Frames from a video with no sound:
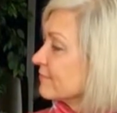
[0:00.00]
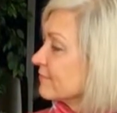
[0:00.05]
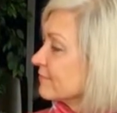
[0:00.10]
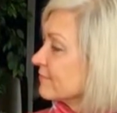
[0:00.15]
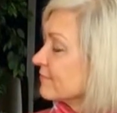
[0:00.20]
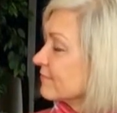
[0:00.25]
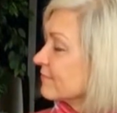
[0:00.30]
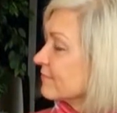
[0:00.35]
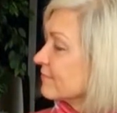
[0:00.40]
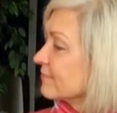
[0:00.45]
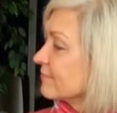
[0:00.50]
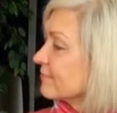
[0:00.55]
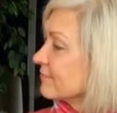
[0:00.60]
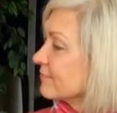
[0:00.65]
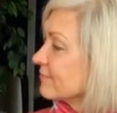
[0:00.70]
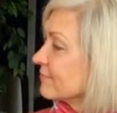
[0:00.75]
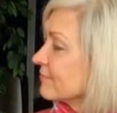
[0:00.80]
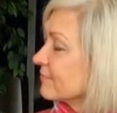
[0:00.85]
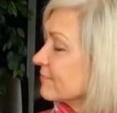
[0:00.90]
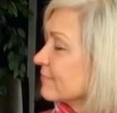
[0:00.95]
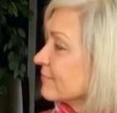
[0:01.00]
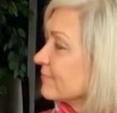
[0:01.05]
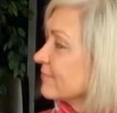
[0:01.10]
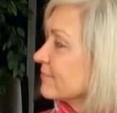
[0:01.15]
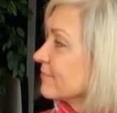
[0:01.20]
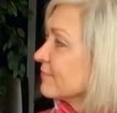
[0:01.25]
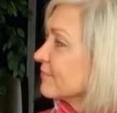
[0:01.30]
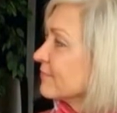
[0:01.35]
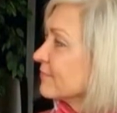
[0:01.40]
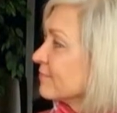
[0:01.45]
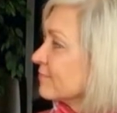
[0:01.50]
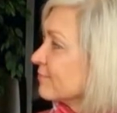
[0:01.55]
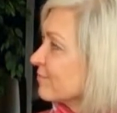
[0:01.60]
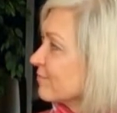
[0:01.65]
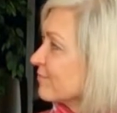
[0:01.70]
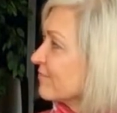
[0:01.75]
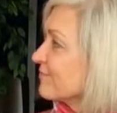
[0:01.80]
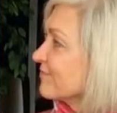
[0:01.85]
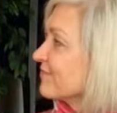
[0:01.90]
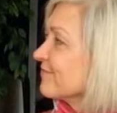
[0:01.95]

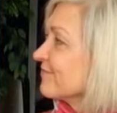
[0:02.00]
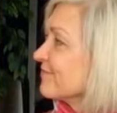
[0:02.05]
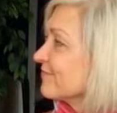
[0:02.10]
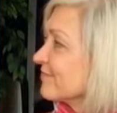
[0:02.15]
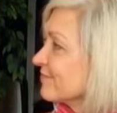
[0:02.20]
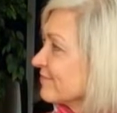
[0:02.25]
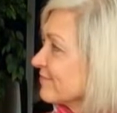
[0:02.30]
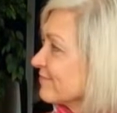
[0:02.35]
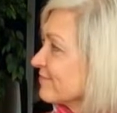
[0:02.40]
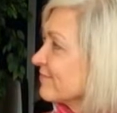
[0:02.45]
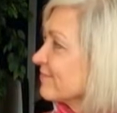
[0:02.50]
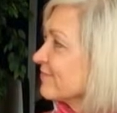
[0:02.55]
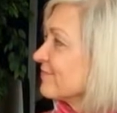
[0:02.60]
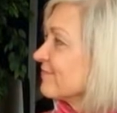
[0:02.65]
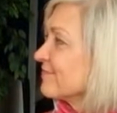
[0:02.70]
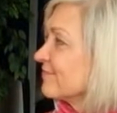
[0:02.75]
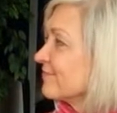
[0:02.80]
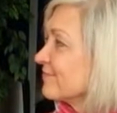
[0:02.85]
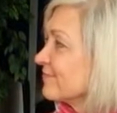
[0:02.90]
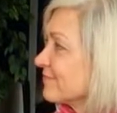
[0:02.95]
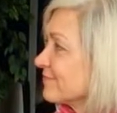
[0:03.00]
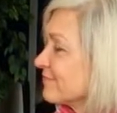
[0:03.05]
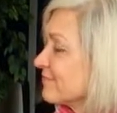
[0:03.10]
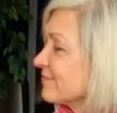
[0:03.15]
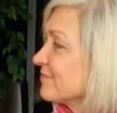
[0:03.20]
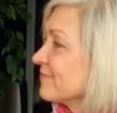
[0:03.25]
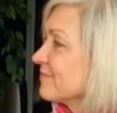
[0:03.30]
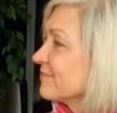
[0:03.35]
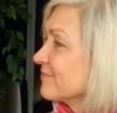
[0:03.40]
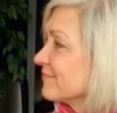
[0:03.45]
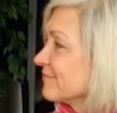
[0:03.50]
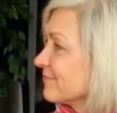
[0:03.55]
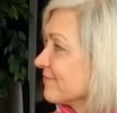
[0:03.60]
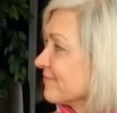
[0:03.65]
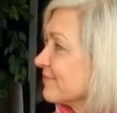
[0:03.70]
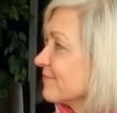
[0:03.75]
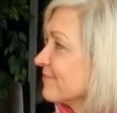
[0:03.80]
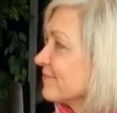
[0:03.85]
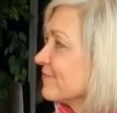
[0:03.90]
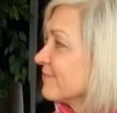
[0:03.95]

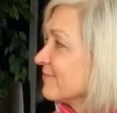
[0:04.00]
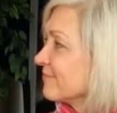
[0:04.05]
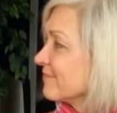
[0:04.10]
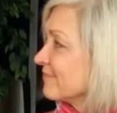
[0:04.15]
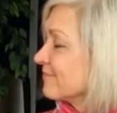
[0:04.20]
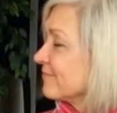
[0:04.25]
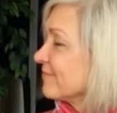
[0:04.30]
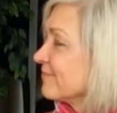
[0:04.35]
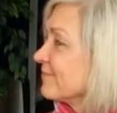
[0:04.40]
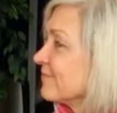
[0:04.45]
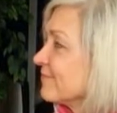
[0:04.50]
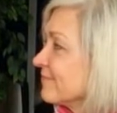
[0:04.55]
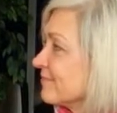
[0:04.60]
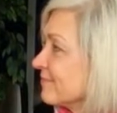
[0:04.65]
[no speech]